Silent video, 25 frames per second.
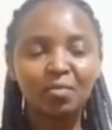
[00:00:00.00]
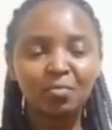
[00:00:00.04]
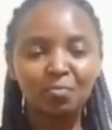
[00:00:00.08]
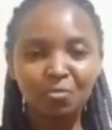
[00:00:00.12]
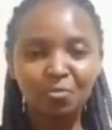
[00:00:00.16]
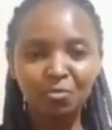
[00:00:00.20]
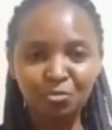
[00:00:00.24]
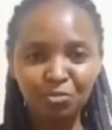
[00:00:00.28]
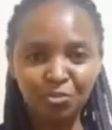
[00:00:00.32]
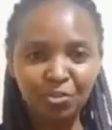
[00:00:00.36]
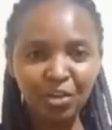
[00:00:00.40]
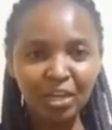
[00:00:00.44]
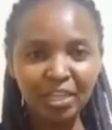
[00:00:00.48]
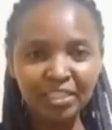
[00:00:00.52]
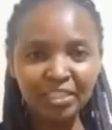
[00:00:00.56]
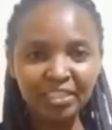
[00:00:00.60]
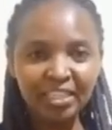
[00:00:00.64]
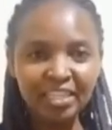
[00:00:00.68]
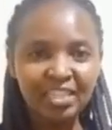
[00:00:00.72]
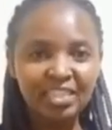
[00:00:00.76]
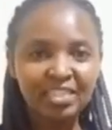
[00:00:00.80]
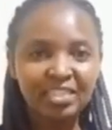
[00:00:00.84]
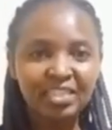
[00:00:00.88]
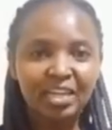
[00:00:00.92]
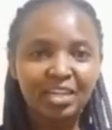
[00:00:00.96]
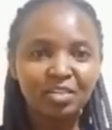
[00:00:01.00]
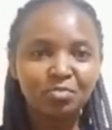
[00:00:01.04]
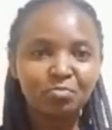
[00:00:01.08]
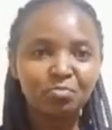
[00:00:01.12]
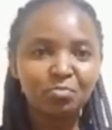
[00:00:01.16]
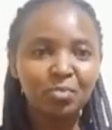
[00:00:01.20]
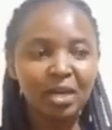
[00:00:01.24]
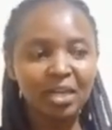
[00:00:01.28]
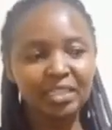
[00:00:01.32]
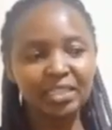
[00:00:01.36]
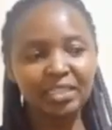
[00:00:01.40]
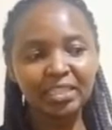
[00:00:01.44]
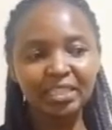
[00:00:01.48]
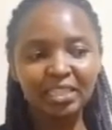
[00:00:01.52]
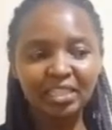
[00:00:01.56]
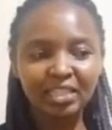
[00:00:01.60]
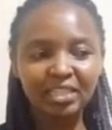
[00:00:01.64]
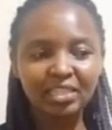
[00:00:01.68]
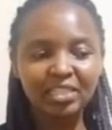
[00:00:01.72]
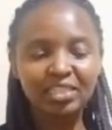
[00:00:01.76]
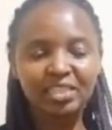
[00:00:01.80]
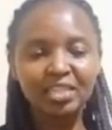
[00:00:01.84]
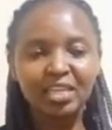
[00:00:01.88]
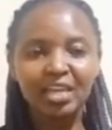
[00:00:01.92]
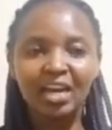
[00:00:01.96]
Fridays and
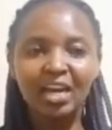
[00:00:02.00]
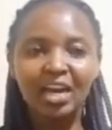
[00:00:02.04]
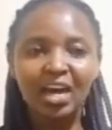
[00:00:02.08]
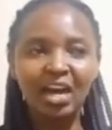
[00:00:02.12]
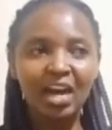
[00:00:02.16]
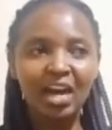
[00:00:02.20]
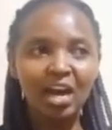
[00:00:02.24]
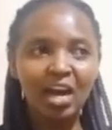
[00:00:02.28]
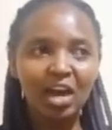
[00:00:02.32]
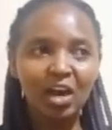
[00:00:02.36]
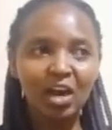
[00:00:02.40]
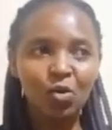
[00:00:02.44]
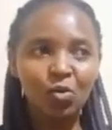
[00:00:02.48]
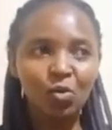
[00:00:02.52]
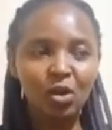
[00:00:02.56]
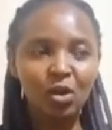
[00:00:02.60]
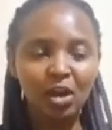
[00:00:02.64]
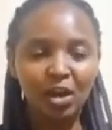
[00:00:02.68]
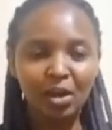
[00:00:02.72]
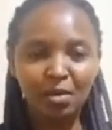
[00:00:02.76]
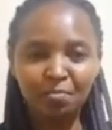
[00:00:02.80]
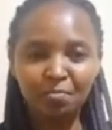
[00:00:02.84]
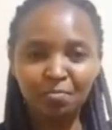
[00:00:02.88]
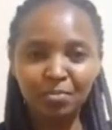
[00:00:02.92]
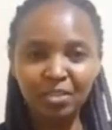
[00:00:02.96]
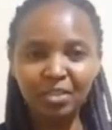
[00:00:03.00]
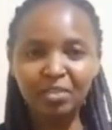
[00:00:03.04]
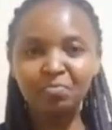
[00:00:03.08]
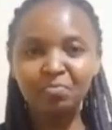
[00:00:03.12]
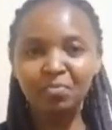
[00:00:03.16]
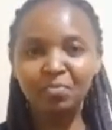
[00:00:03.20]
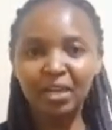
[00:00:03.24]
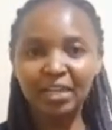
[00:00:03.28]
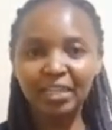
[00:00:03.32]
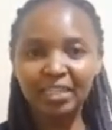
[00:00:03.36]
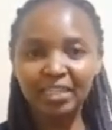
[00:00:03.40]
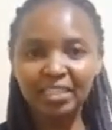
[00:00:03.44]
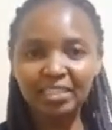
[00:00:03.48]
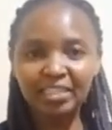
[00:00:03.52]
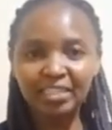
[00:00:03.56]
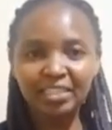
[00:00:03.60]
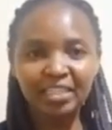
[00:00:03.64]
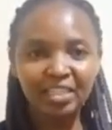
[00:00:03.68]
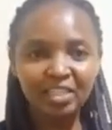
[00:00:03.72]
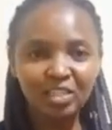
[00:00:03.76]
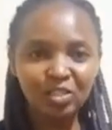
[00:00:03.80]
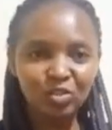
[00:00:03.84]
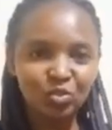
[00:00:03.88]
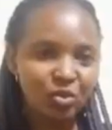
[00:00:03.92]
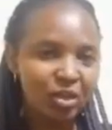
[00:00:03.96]
Mondays are our big market
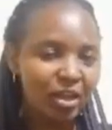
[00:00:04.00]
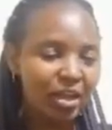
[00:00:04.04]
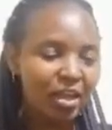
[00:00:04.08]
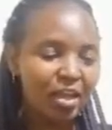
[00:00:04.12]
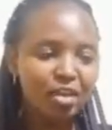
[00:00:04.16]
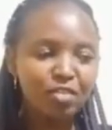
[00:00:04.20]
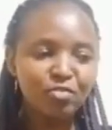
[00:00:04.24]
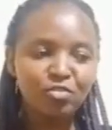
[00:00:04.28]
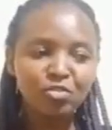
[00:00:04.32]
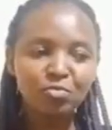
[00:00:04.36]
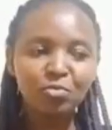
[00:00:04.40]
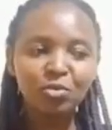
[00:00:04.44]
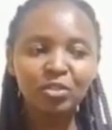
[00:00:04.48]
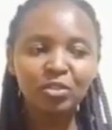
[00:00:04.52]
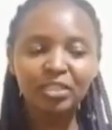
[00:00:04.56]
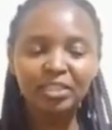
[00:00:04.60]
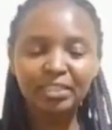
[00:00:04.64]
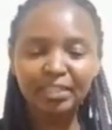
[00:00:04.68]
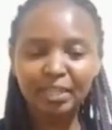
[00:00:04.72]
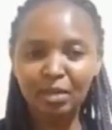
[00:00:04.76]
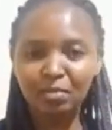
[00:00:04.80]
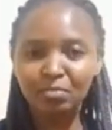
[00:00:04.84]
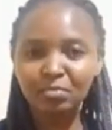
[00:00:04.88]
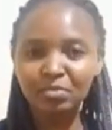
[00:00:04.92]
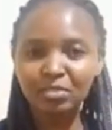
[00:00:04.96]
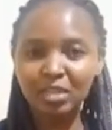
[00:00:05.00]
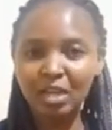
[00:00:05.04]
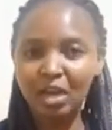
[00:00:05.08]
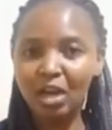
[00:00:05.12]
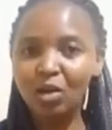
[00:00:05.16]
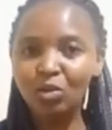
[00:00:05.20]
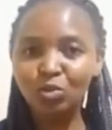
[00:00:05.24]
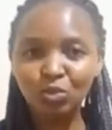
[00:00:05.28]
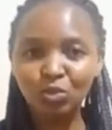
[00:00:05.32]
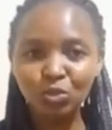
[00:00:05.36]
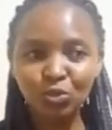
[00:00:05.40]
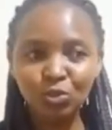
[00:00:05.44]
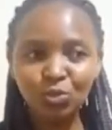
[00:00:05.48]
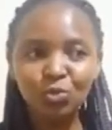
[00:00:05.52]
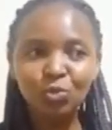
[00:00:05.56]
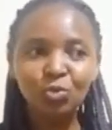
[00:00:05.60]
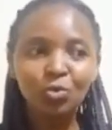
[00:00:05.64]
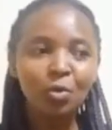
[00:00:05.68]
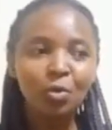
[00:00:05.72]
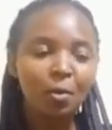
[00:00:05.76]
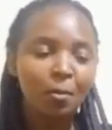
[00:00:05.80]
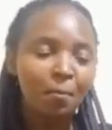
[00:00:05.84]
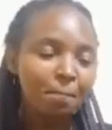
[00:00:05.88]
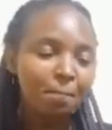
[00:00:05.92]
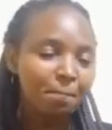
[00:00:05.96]
days, where everybody comes out to
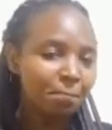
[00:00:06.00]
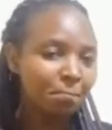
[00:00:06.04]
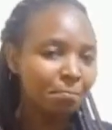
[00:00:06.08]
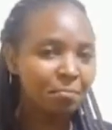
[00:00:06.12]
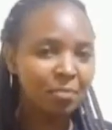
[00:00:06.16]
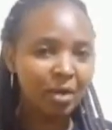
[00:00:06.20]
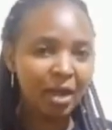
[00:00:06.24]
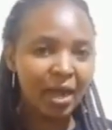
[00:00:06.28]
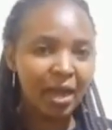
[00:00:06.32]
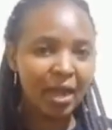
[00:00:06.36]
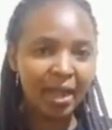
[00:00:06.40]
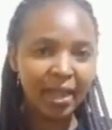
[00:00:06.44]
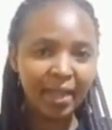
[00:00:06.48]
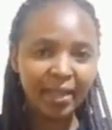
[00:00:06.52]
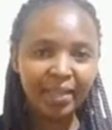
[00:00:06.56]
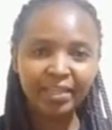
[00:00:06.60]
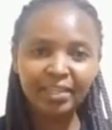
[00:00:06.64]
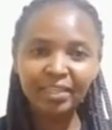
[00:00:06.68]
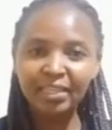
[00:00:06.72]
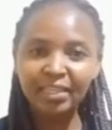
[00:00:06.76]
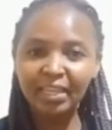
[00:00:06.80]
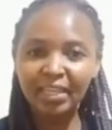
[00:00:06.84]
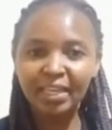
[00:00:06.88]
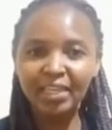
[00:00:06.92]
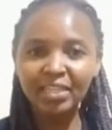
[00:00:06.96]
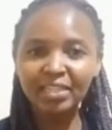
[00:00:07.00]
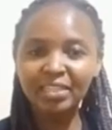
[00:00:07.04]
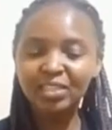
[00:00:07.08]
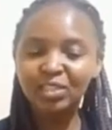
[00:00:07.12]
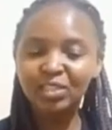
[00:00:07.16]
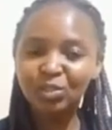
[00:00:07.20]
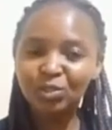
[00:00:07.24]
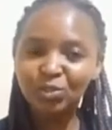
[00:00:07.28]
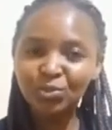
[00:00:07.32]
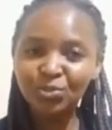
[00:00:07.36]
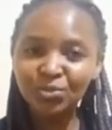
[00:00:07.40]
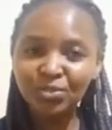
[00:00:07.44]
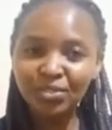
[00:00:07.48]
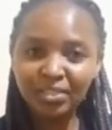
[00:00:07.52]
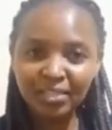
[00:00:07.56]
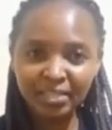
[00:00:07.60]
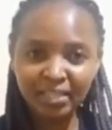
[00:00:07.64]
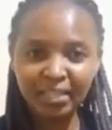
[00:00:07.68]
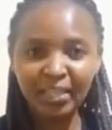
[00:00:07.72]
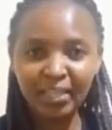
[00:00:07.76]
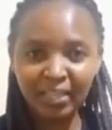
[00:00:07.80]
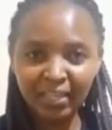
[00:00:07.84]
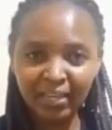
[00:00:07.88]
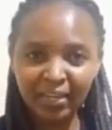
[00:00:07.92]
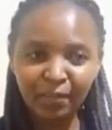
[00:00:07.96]
buy and to
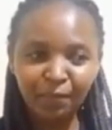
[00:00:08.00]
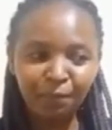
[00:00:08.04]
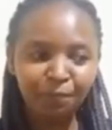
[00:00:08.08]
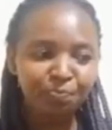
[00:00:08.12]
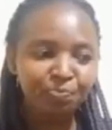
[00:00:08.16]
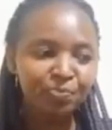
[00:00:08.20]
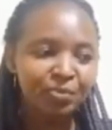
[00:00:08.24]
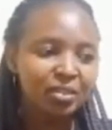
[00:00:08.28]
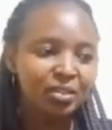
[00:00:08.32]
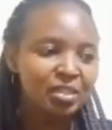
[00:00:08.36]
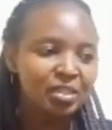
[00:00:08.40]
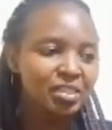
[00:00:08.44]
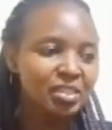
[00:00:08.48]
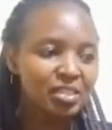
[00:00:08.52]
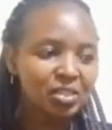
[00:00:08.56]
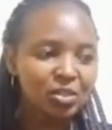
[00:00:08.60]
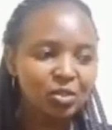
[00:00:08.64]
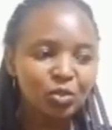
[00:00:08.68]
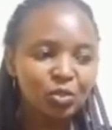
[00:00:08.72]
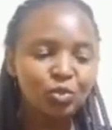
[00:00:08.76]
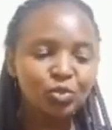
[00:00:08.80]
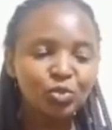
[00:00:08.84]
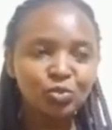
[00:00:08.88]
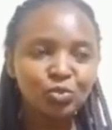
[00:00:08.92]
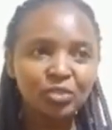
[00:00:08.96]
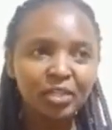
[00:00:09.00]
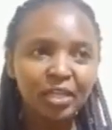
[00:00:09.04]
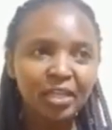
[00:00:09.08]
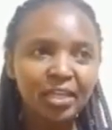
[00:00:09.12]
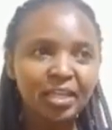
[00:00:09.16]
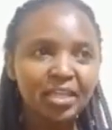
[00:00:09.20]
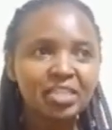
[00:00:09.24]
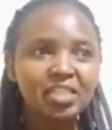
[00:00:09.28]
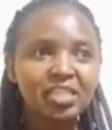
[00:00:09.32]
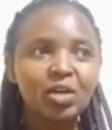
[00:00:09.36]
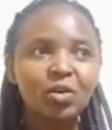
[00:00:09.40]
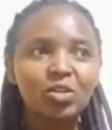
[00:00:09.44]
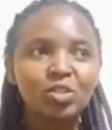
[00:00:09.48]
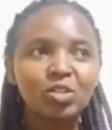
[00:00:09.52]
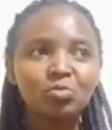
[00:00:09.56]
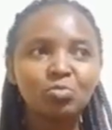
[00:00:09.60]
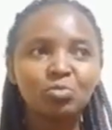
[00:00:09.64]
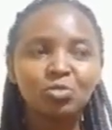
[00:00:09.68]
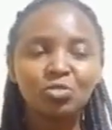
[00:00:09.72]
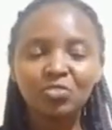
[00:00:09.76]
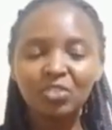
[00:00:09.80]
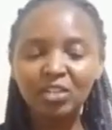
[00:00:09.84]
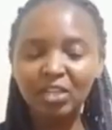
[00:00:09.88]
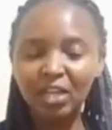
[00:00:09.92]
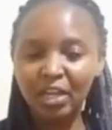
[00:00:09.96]
sell. So today, as I was
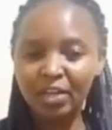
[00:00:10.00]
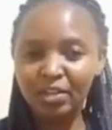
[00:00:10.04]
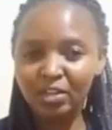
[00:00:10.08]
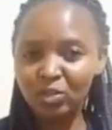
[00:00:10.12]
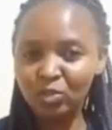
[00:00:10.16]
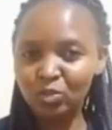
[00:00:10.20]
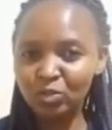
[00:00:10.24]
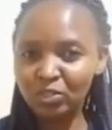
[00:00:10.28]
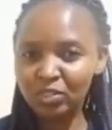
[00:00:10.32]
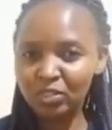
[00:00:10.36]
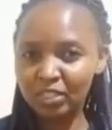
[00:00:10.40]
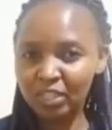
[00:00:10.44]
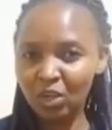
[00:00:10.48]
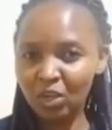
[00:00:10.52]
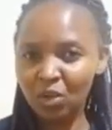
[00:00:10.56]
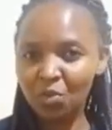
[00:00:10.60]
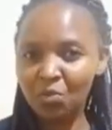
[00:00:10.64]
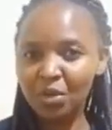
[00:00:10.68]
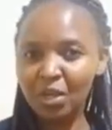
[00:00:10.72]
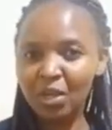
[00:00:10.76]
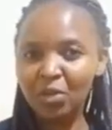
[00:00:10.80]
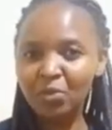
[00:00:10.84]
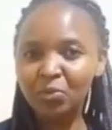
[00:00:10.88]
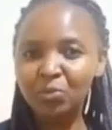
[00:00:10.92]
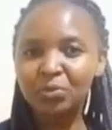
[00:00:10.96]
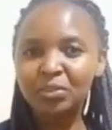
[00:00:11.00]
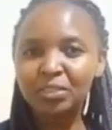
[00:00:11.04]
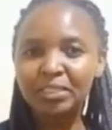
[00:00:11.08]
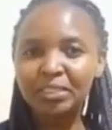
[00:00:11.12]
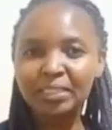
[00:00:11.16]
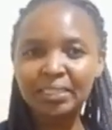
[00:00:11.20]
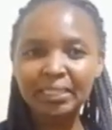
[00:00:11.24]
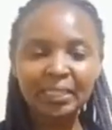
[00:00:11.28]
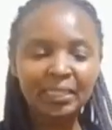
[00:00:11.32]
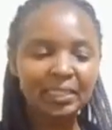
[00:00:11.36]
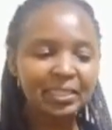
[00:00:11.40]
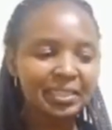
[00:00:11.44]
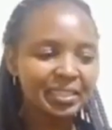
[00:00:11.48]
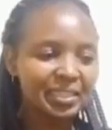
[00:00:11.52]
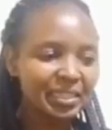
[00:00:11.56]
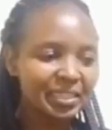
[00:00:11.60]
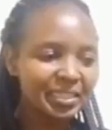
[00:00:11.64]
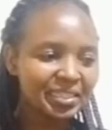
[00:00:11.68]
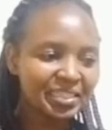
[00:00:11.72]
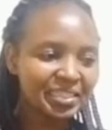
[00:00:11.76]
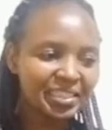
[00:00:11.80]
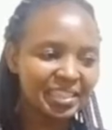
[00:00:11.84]
moving around town, I could tell that,